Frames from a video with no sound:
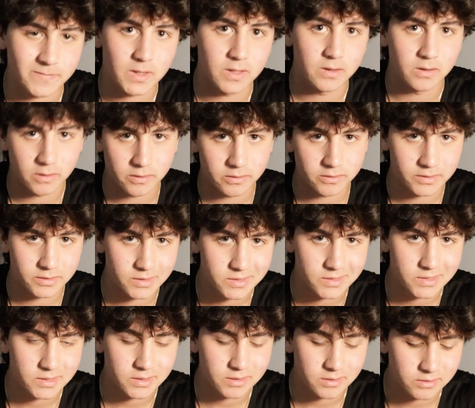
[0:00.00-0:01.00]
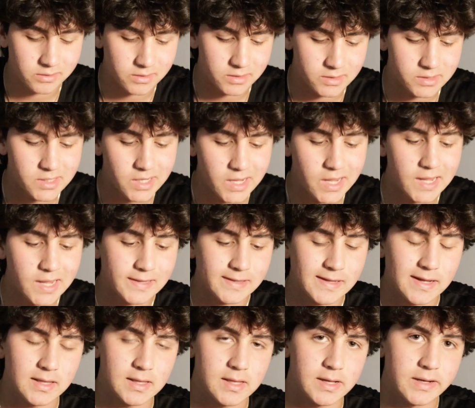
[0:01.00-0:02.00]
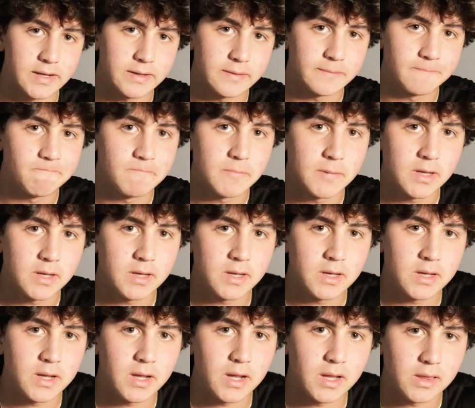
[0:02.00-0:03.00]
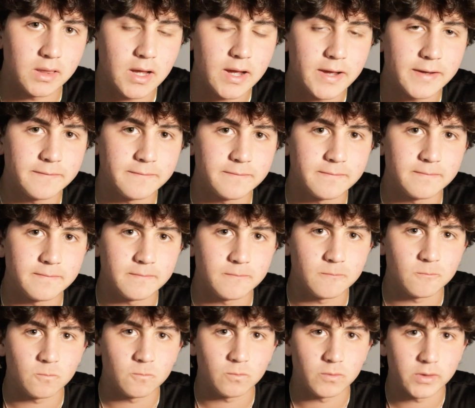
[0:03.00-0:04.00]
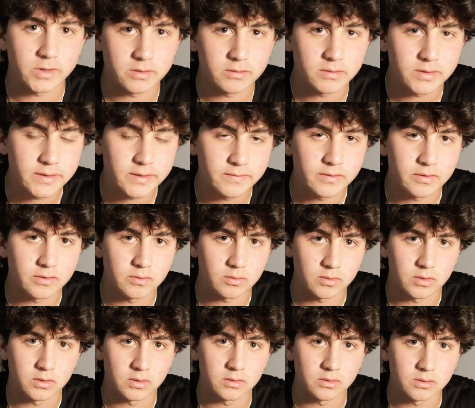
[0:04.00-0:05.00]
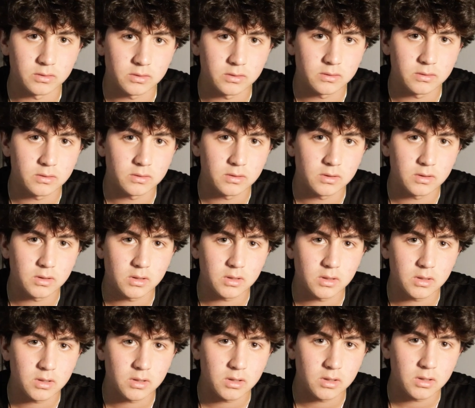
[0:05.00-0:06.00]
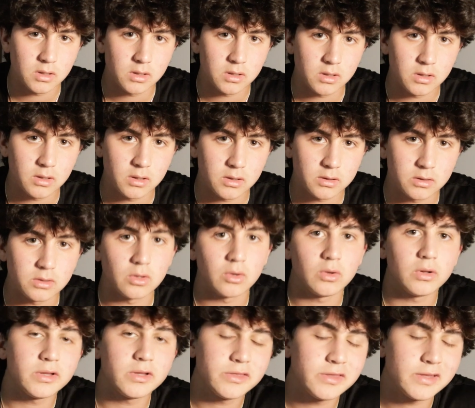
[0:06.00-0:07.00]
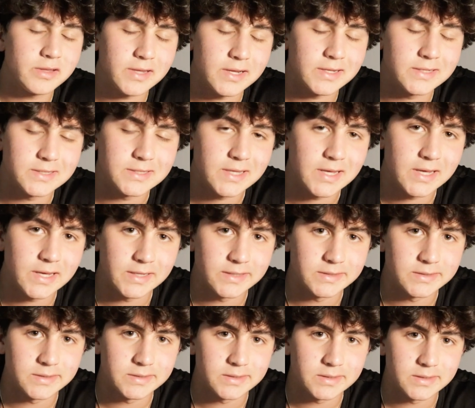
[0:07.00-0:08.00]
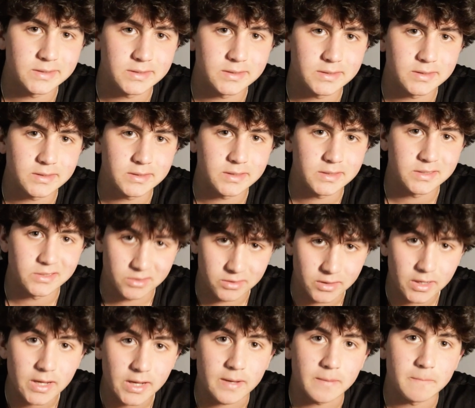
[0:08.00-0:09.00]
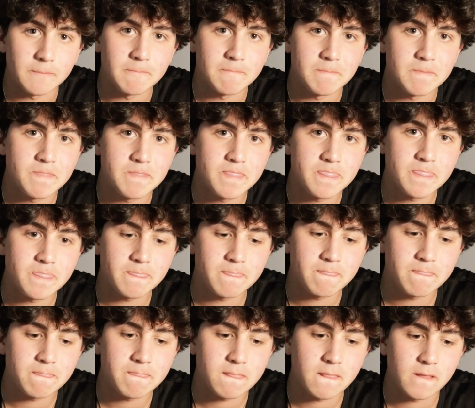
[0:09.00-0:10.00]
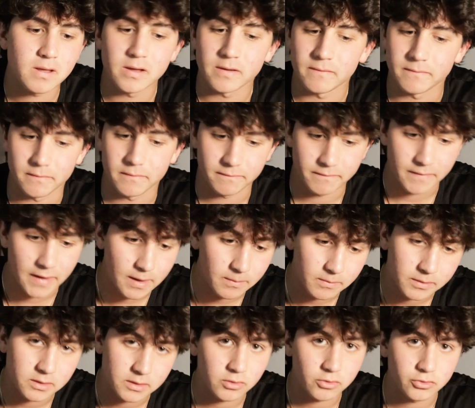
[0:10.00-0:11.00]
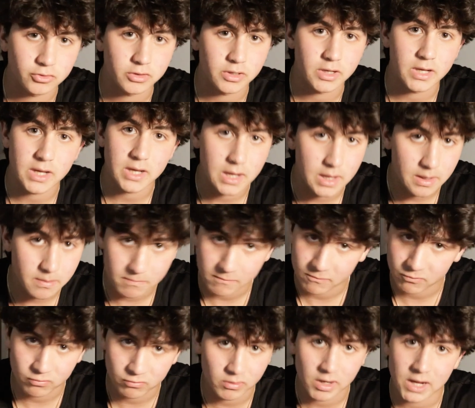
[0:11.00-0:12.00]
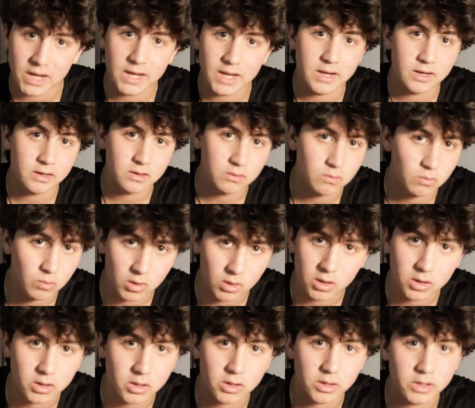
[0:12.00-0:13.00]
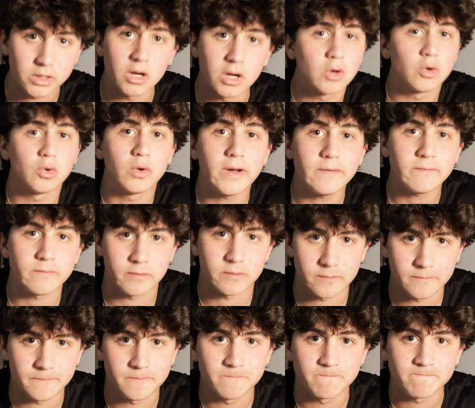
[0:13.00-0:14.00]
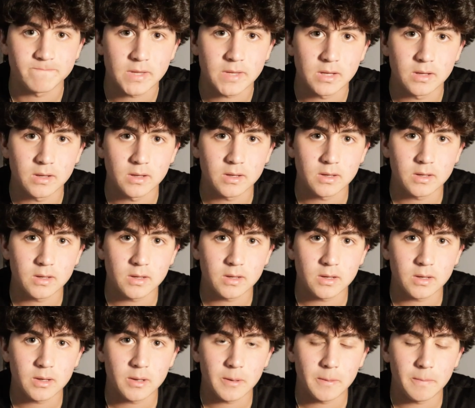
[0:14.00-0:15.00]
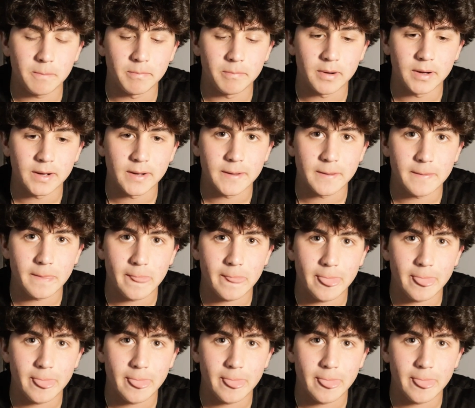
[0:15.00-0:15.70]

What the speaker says: you know, there's a saying that, like, in life, when you leave this world, the only thing that stays is your name. If your family knows your name, friend, worker, you know, whoever. But